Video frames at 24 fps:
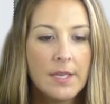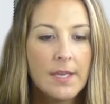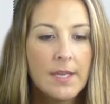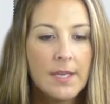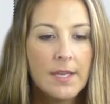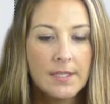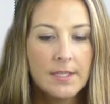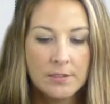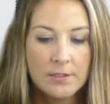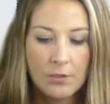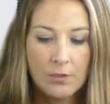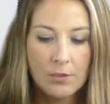
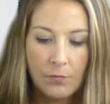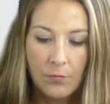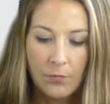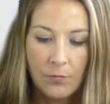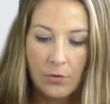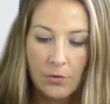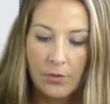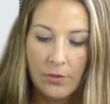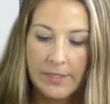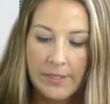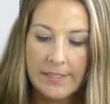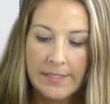So if we're
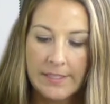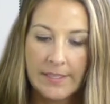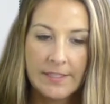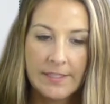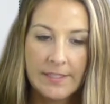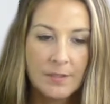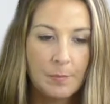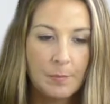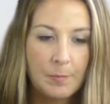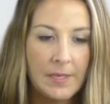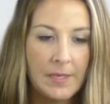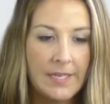looking at
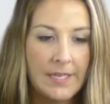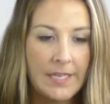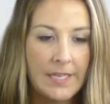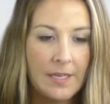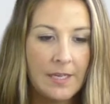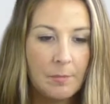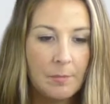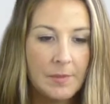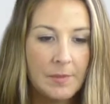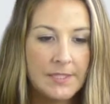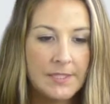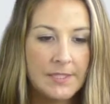his peak
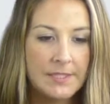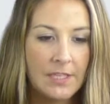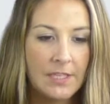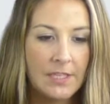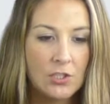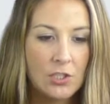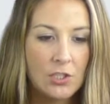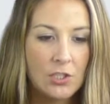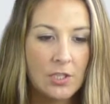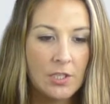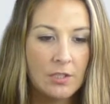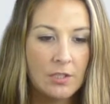hip
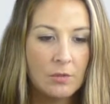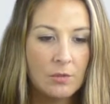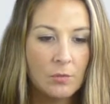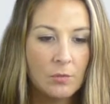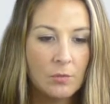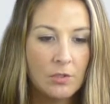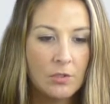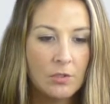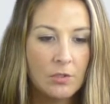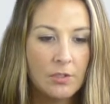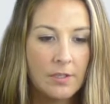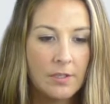extension,
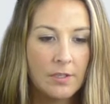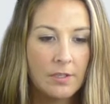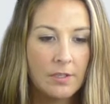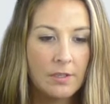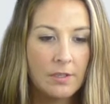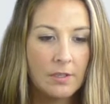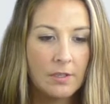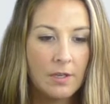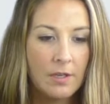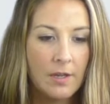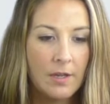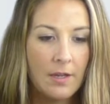we'll look
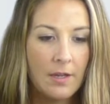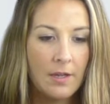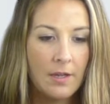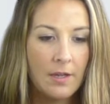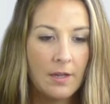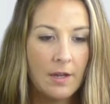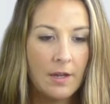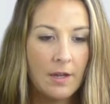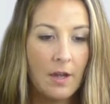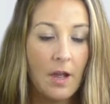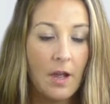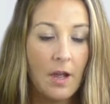
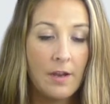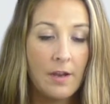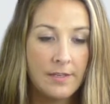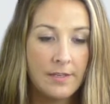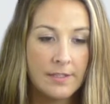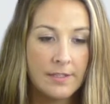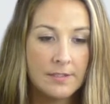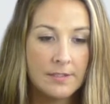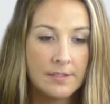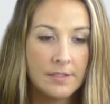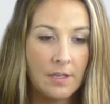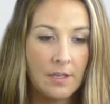on
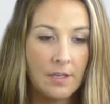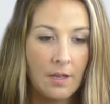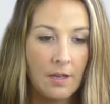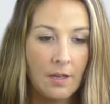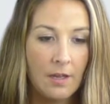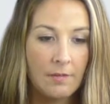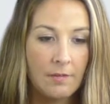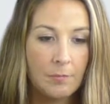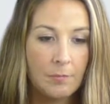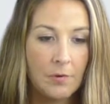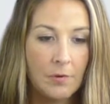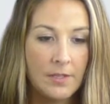his
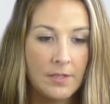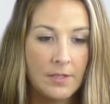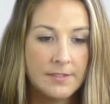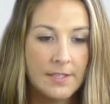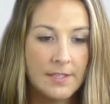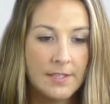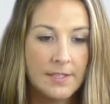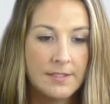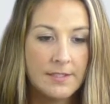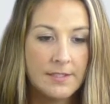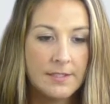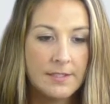
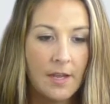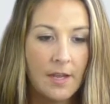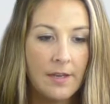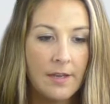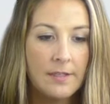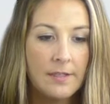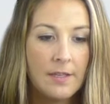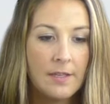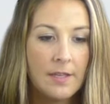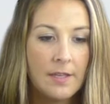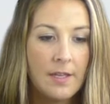prosthetic side.